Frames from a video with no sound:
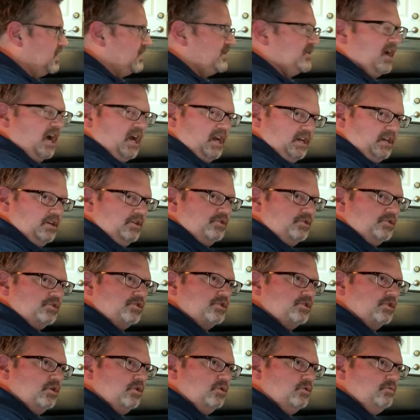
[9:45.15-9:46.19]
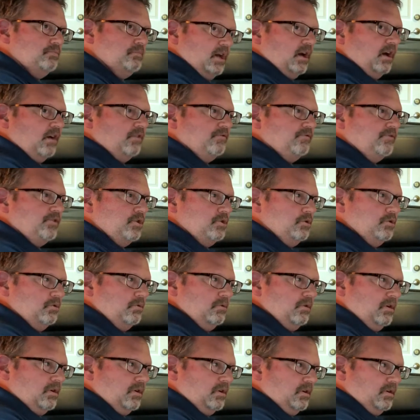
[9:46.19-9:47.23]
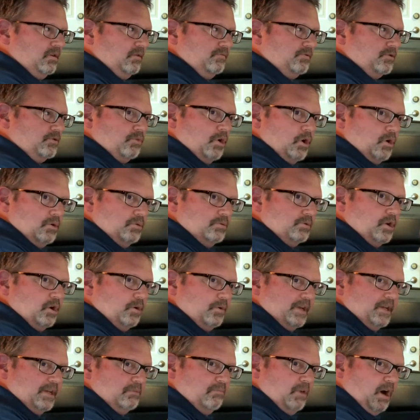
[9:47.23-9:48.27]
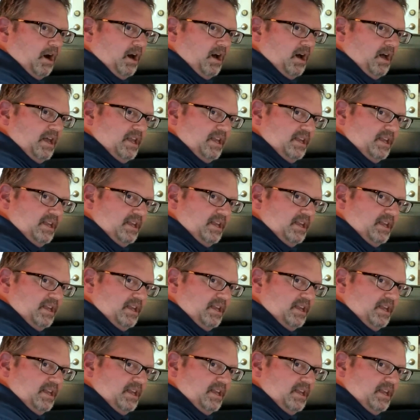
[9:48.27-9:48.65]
not going to show a view of the road going by